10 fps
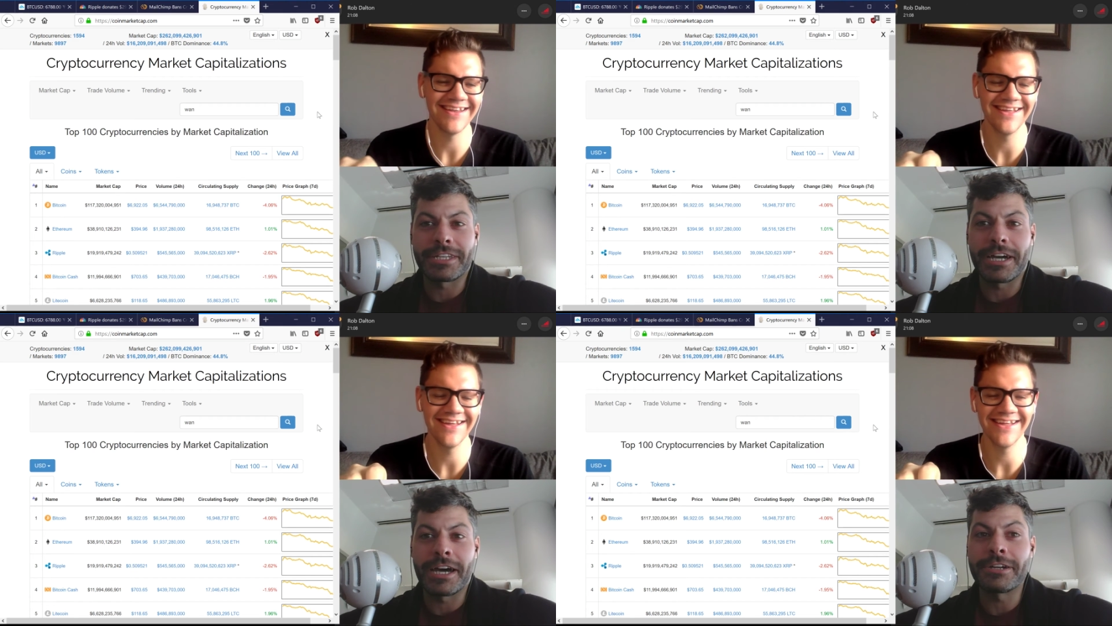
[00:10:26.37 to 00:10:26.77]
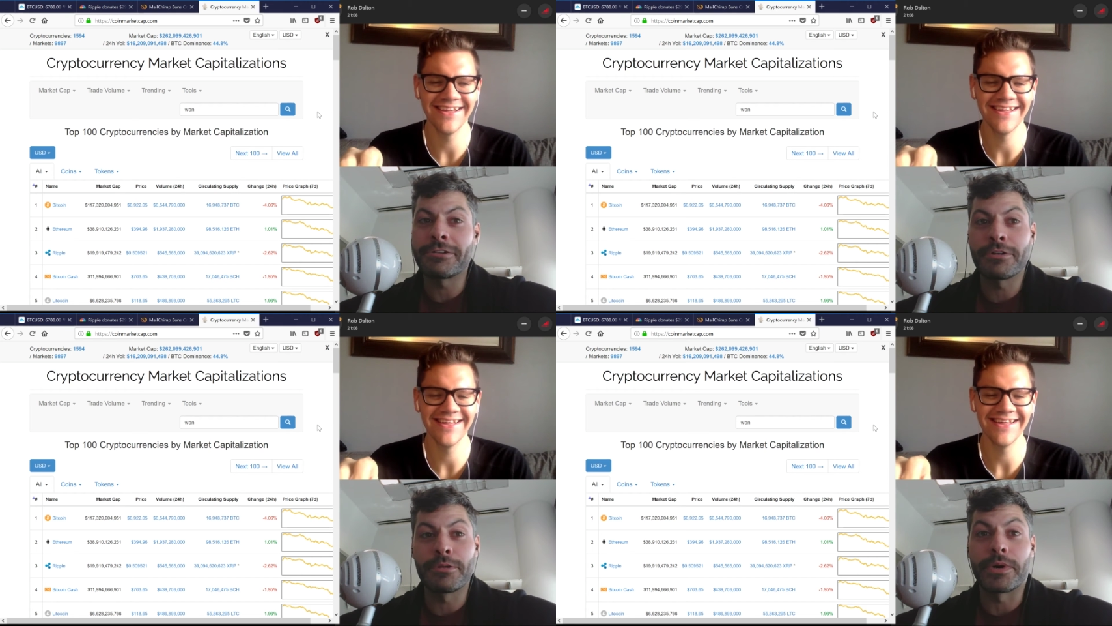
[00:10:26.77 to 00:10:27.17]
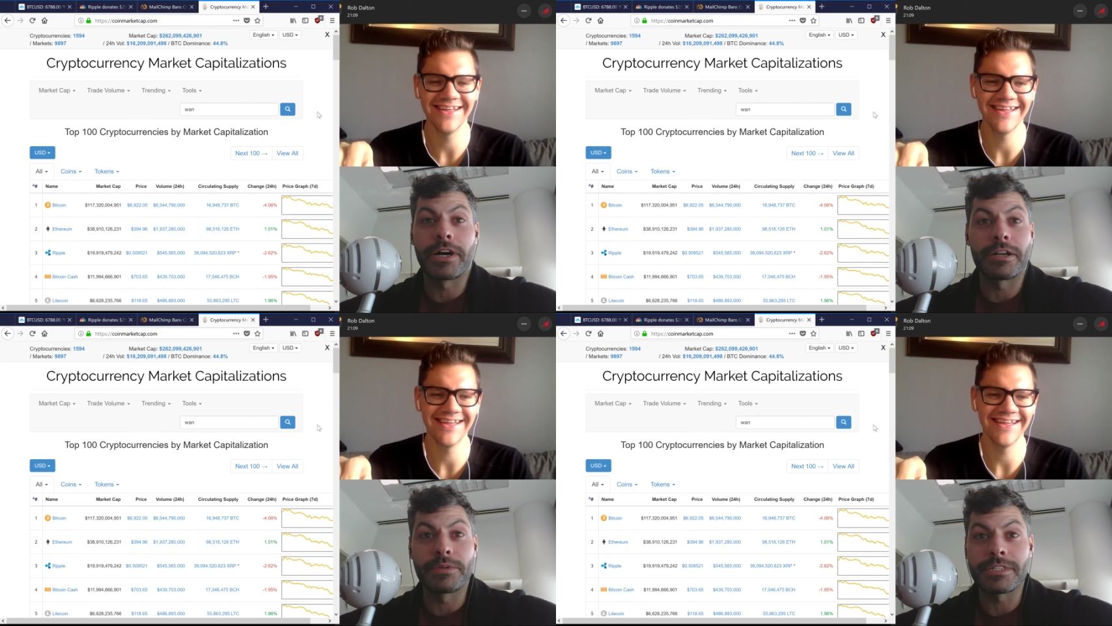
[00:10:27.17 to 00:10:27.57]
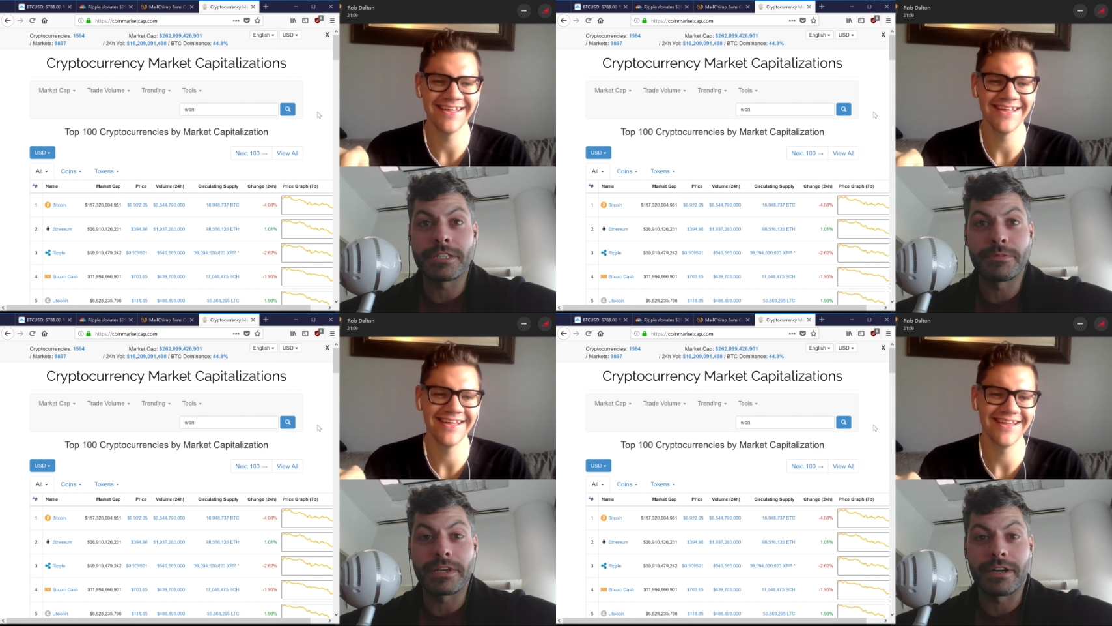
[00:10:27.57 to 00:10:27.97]
Speaker 1: don't know where the bottom is, to
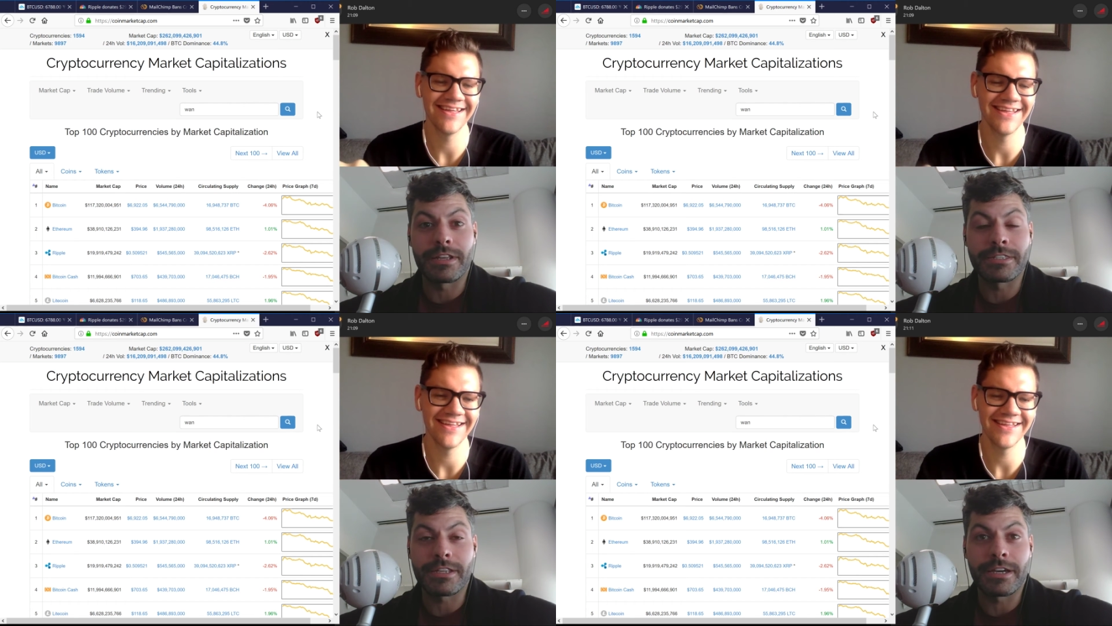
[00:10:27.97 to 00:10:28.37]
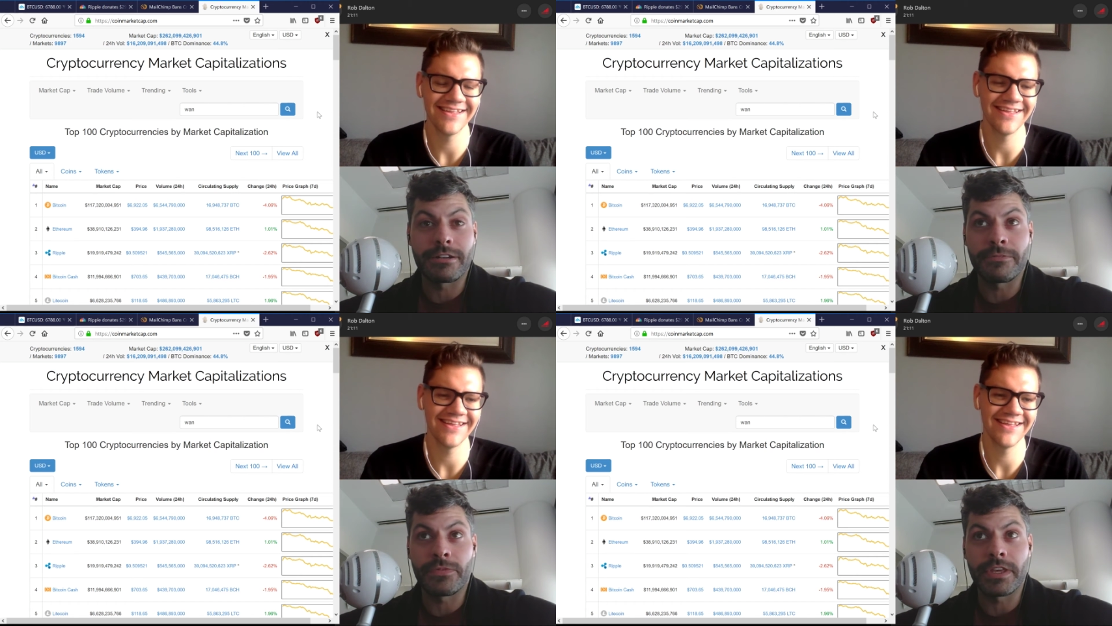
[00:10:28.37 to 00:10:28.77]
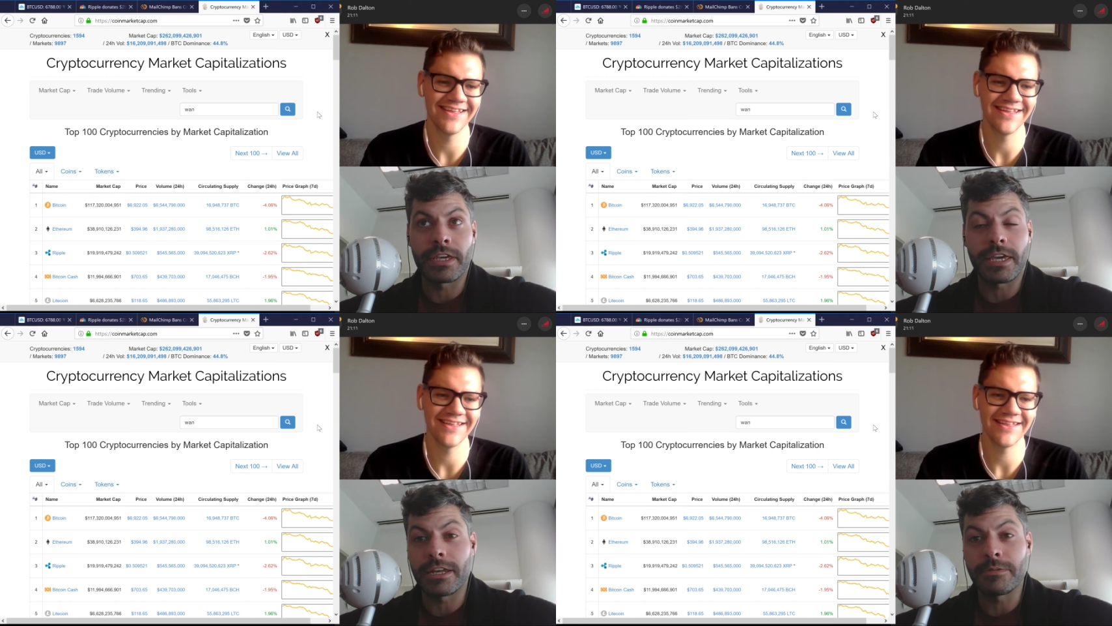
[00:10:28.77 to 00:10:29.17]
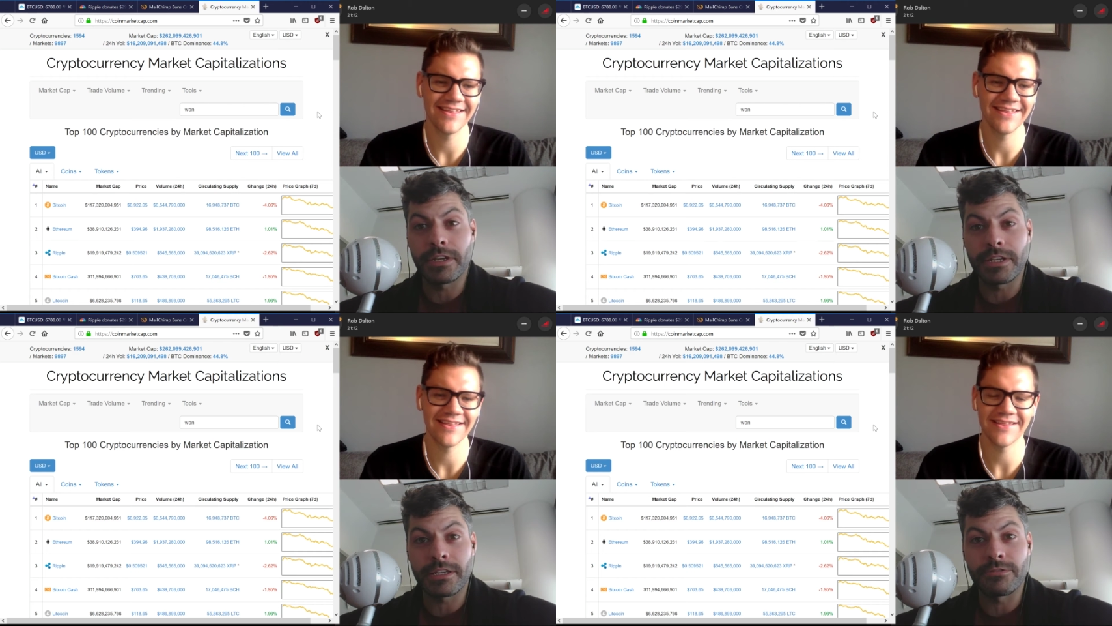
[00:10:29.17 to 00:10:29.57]
be honest. I don't think
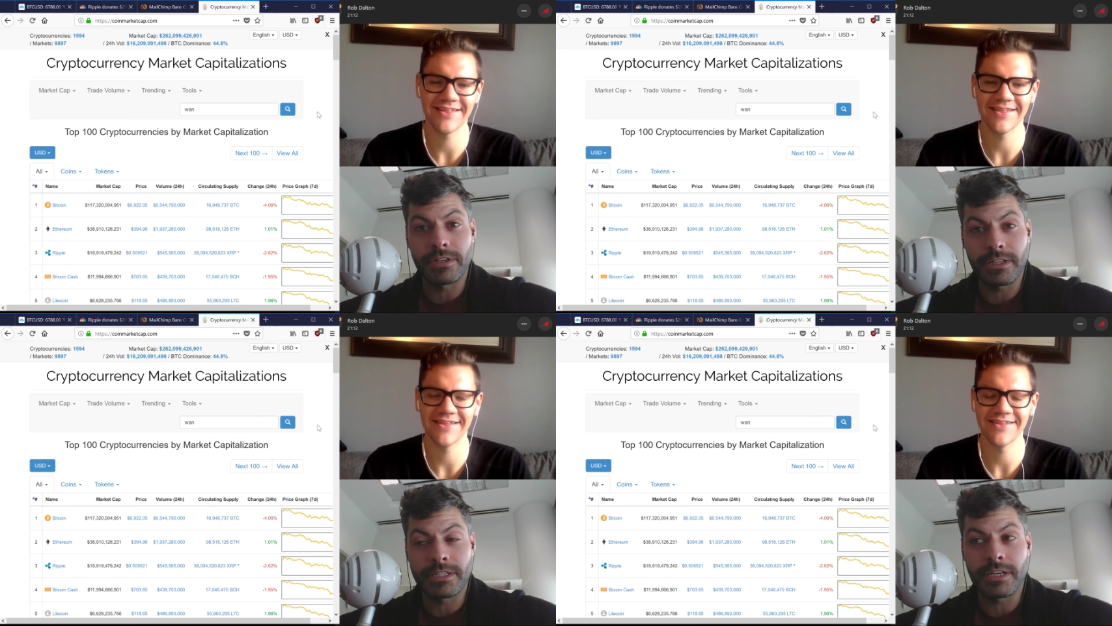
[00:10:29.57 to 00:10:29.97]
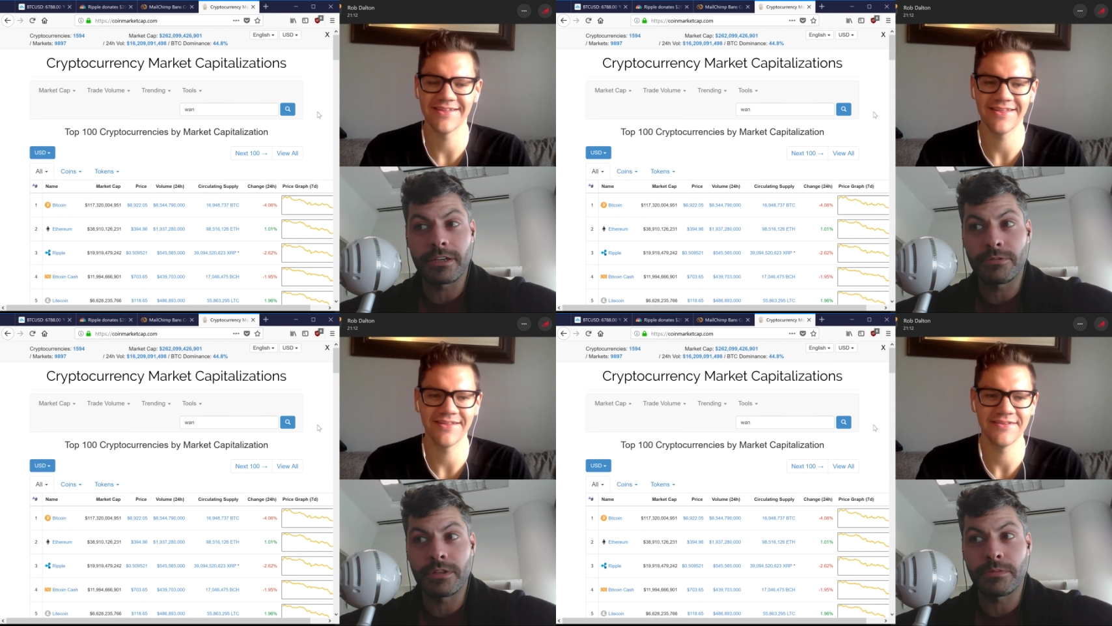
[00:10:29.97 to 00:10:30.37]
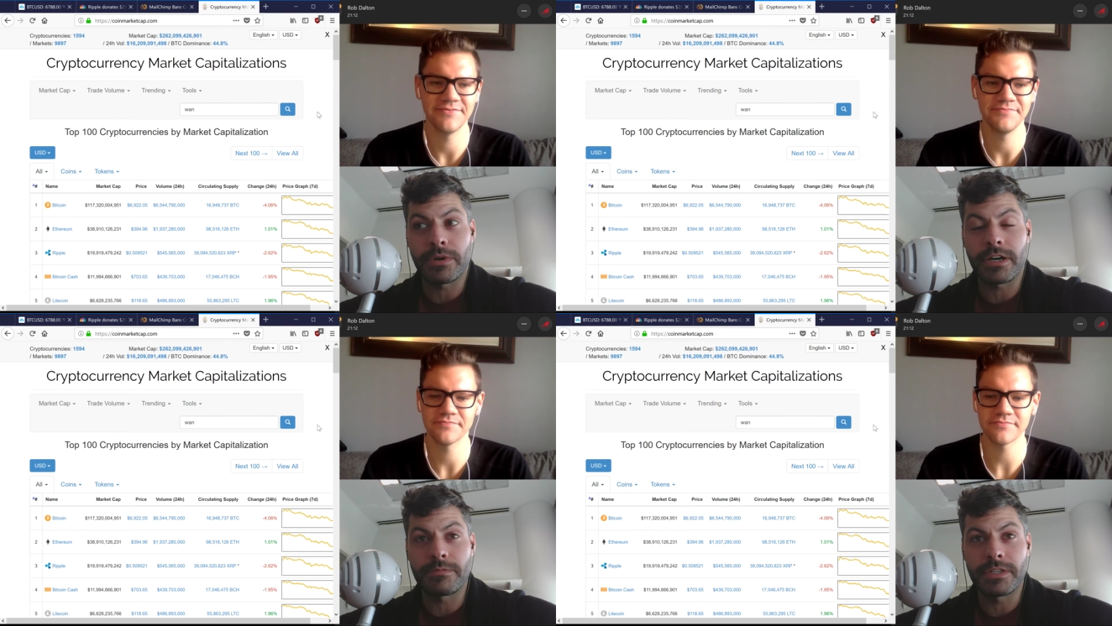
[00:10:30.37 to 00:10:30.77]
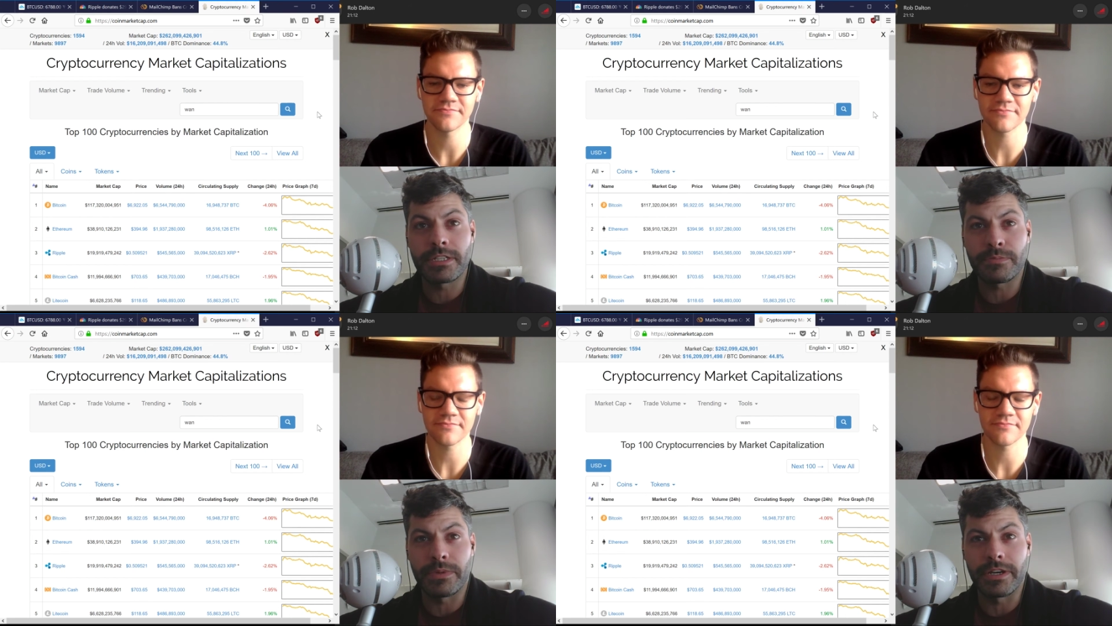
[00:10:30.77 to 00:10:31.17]
anybody can really tell you where the bottom
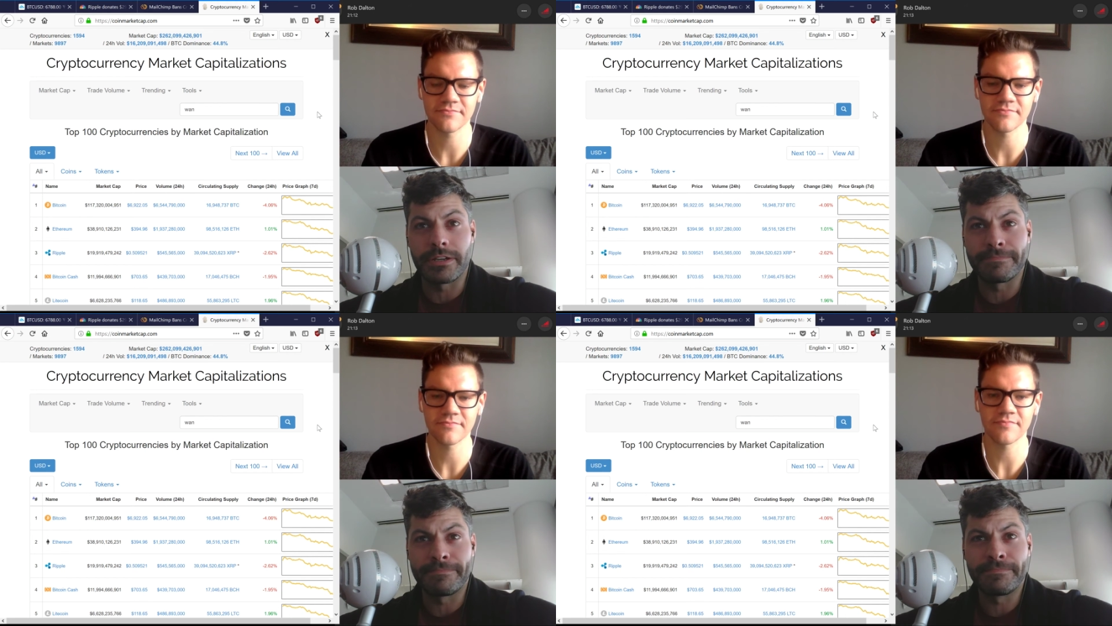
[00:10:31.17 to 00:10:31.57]
is, but